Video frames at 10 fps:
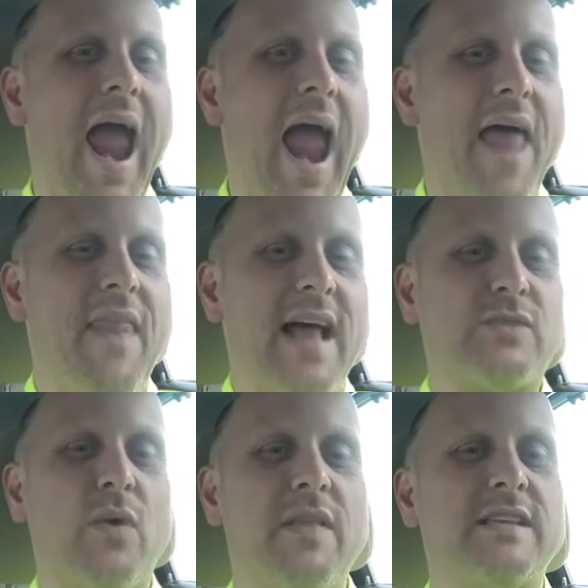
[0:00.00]
And
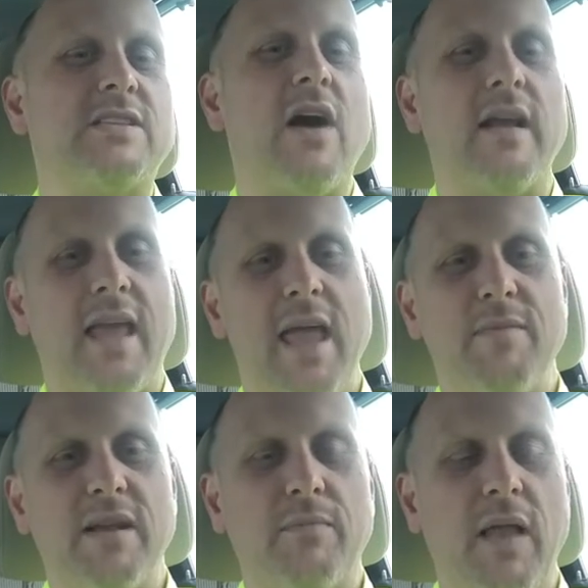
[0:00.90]
that's where this thought came
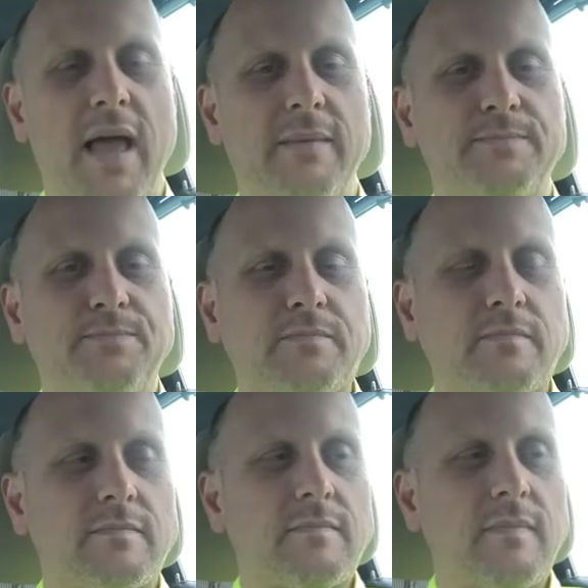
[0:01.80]
into play.
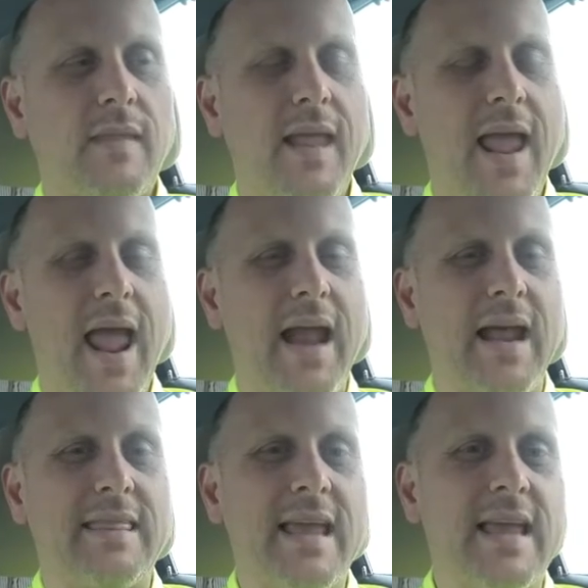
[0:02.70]
And
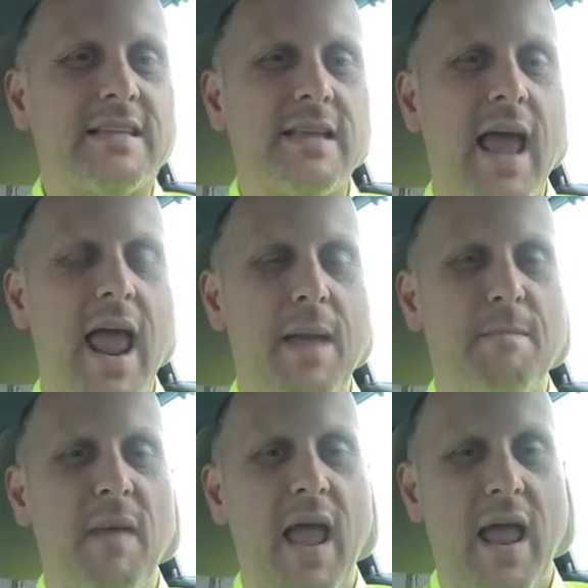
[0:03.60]
I think it's
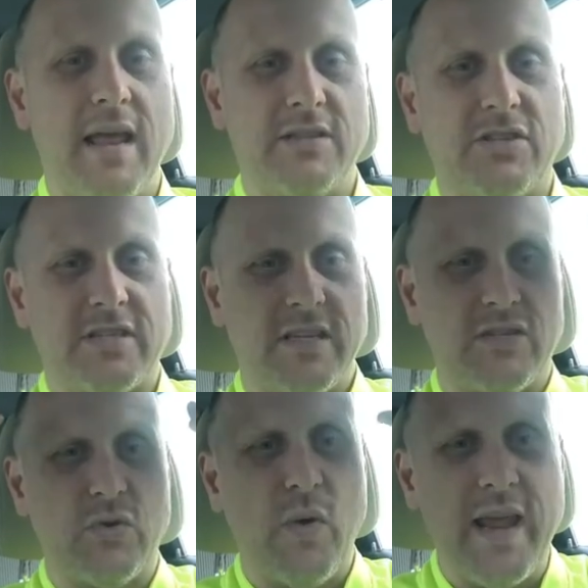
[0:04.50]
just a
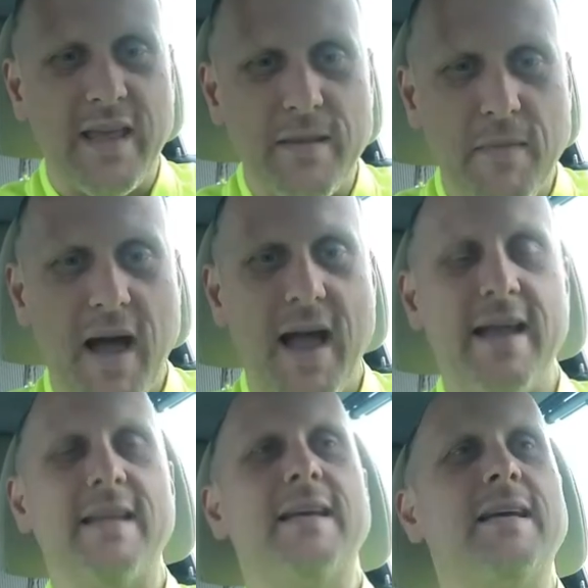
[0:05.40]
tweak in the
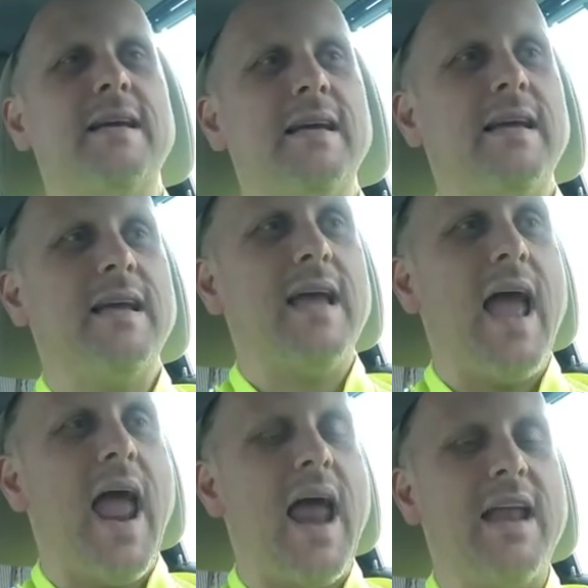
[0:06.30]
mind.
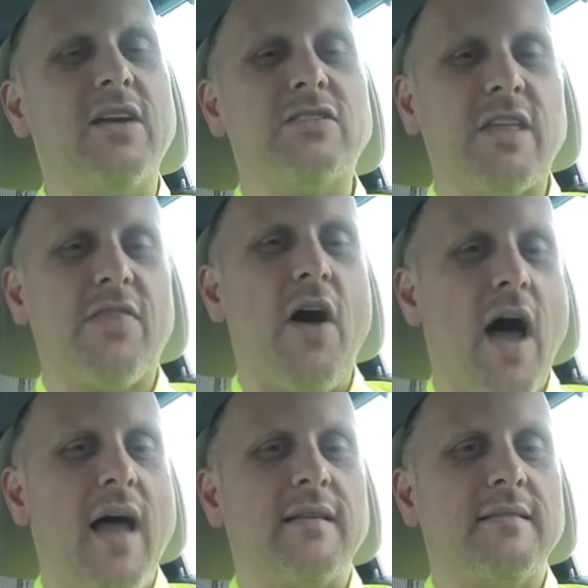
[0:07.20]
And here's the
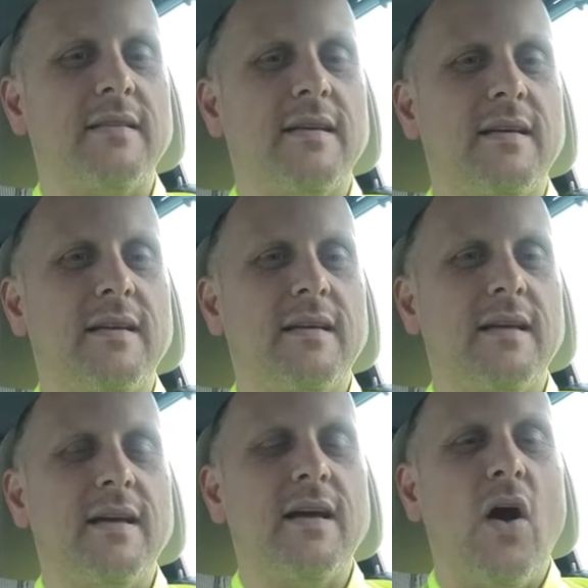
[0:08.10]
thought.
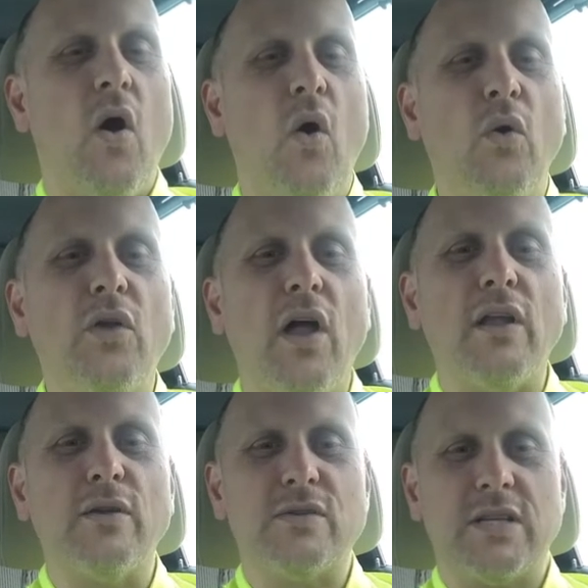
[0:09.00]
Hold on
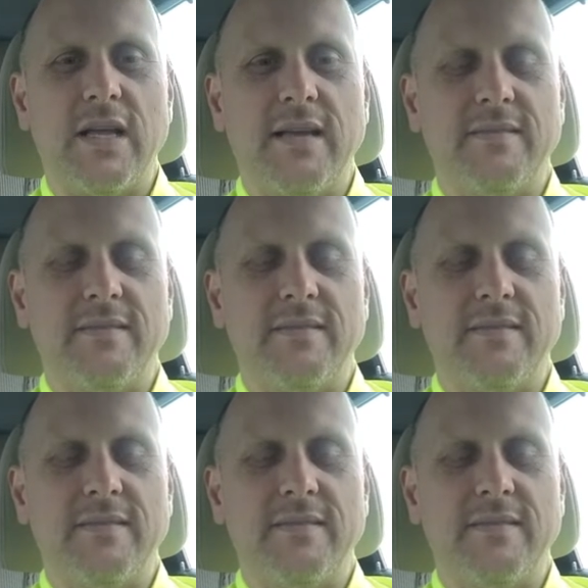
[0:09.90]
loosely.